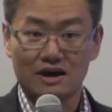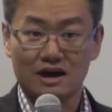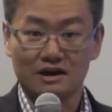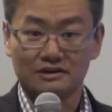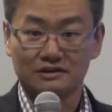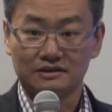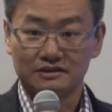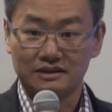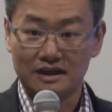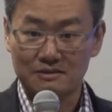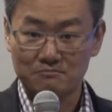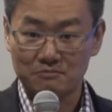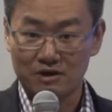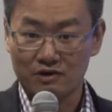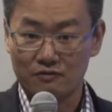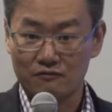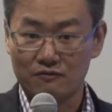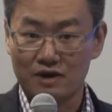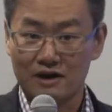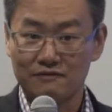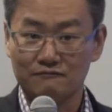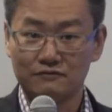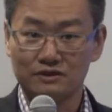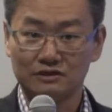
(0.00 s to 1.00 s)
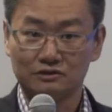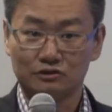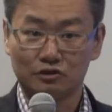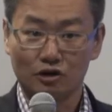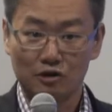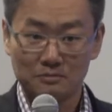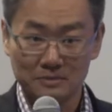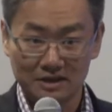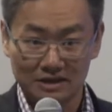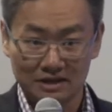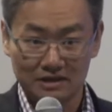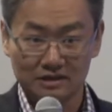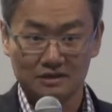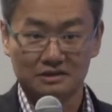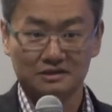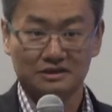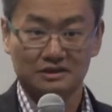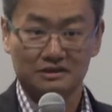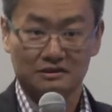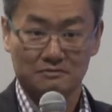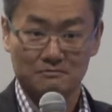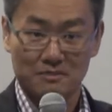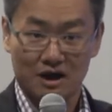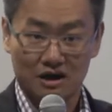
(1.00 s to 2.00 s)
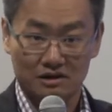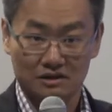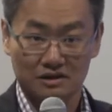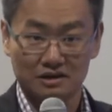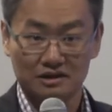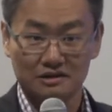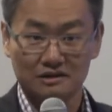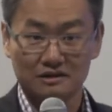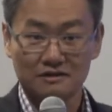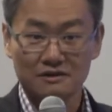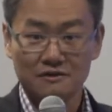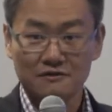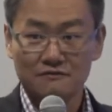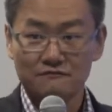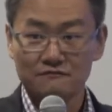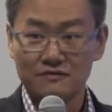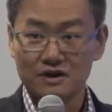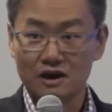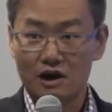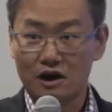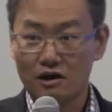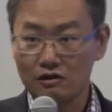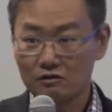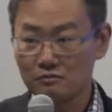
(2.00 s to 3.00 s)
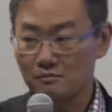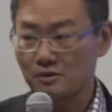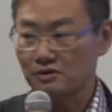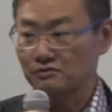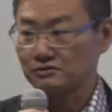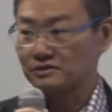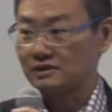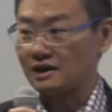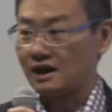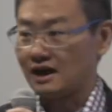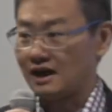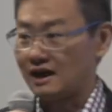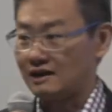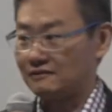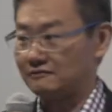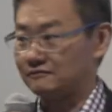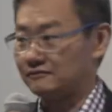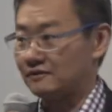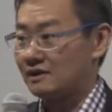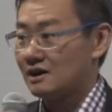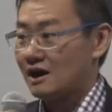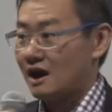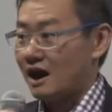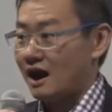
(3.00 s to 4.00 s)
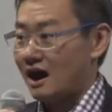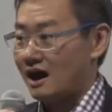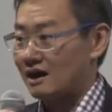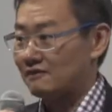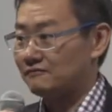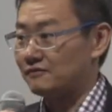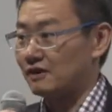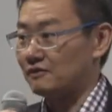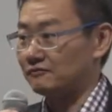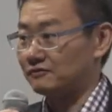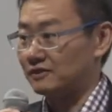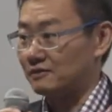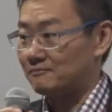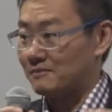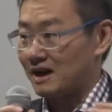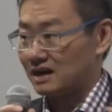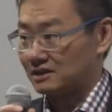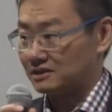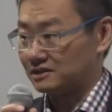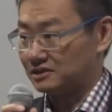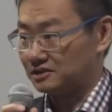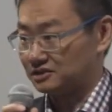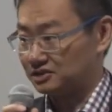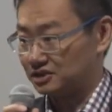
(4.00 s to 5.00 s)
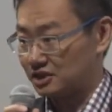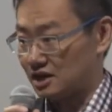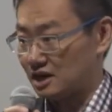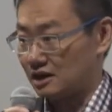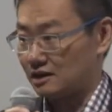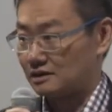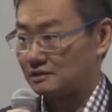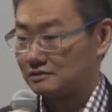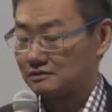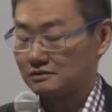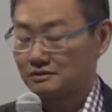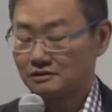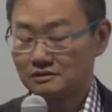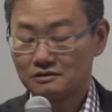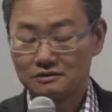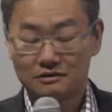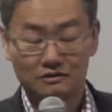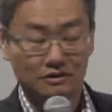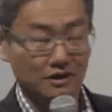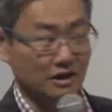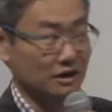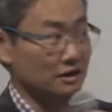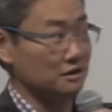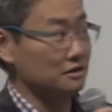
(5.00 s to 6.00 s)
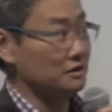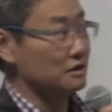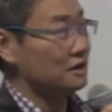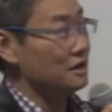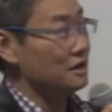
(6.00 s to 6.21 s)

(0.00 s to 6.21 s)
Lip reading: We are the number 1. We dominate this market. We almost have half of the market share. Okay?